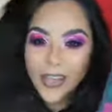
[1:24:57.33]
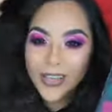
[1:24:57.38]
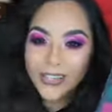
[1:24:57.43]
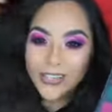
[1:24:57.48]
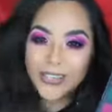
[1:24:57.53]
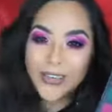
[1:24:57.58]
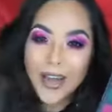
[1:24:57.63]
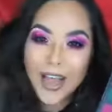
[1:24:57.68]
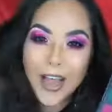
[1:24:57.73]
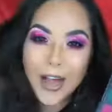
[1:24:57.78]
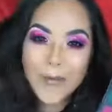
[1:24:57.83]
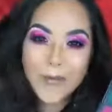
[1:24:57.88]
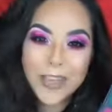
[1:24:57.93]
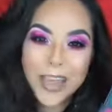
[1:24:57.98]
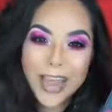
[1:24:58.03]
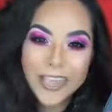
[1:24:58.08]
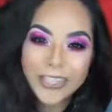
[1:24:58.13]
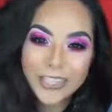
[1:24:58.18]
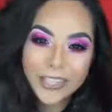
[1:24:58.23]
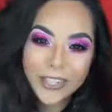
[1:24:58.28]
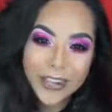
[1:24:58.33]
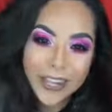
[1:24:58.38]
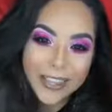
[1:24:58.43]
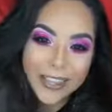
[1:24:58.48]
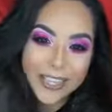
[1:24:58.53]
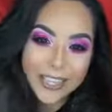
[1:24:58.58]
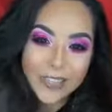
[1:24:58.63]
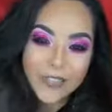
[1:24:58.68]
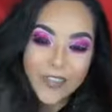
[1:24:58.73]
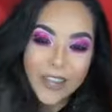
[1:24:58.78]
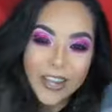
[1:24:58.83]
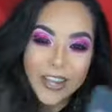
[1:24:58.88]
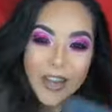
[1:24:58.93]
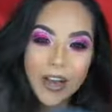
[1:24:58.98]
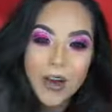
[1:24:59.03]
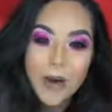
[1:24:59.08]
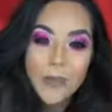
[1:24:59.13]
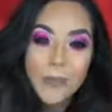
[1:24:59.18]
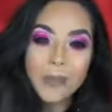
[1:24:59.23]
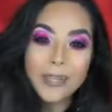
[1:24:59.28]
So I hope you guys enjoyed this
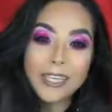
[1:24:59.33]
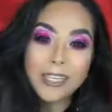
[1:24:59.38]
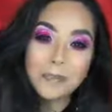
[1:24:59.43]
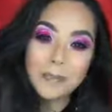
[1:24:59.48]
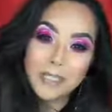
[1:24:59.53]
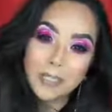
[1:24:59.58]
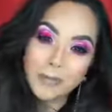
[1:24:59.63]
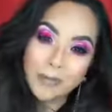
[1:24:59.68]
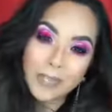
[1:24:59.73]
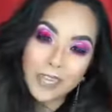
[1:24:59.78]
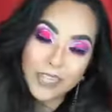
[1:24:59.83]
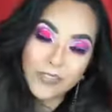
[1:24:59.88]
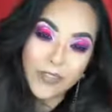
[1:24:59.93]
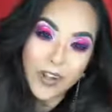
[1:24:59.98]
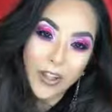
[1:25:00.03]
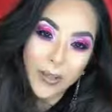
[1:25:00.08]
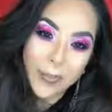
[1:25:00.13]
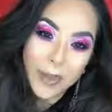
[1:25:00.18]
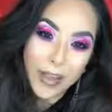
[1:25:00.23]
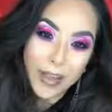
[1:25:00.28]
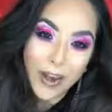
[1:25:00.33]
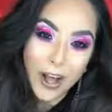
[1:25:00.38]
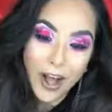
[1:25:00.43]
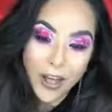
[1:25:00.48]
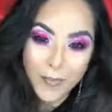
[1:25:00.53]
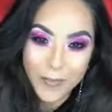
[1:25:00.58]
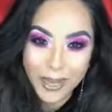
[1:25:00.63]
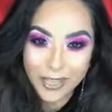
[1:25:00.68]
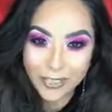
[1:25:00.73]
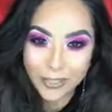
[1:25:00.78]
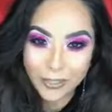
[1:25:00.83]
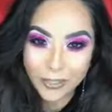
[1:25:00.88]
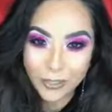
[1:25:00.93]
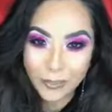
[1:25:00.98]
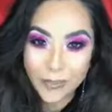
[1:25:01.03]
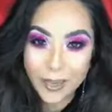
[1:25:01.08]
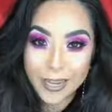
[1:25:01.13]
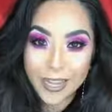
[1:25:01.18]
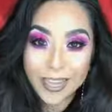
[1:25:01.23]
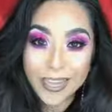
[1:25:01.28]
video. Please, please, please follow me on all of my social
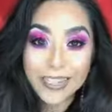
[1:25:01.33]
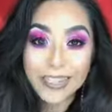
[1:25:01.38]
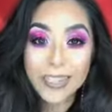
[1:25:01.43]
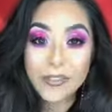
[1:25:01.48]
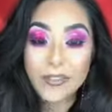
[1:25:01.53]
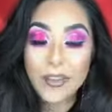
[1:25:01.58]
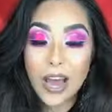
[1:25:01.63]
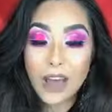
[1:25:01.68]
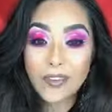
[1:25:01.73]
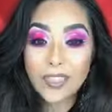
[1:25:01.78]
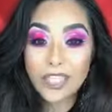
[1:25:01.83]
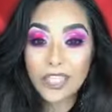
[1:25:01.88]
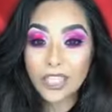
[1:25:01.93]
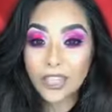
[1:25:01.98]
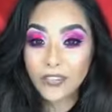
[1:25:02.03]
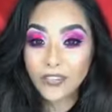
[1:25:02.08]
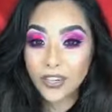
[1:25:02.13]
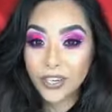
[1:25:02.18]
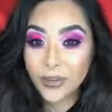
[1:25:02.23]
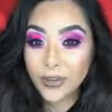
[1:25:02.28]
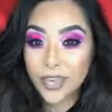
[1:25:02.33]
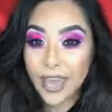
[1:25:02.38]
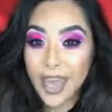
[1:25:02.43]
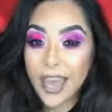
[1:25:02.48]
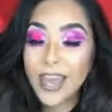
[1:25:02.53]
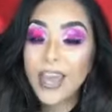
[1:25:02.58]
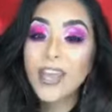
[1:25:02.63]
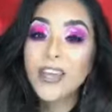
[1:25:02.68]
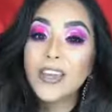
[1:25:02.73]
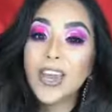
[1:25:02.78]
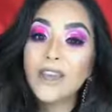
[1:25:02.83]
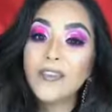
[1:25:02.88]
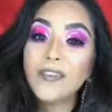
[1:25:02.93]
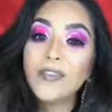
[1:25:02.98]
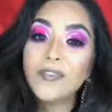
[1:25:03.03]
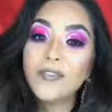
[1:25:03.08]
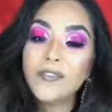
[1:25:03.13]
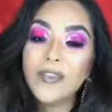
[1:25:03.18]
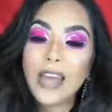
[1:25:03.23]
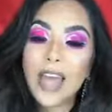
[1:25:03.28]
medias. If you haven't shared the video yet, you
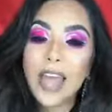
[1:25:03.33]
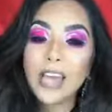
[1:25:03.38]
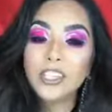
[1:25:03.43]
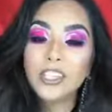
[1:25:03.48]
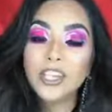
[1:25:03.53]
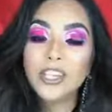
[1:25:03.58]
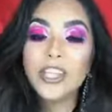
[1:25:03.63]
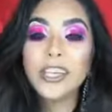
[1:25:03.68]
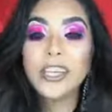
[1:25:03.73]
haven't entered the